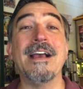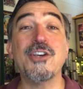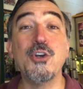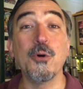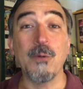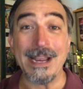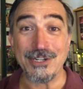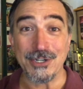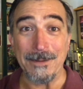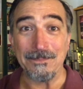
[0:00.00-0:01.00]

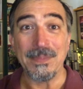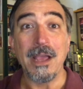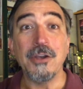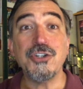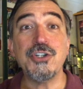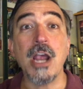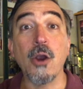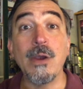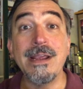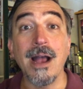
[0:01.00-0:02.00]
Curation,
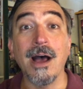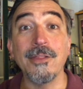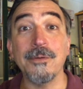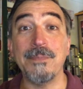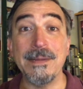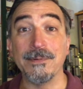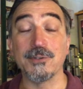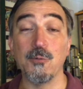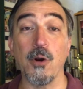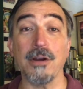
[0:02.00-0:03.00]
sharing other
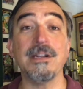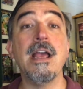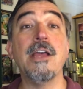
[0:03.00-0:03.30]
people's work.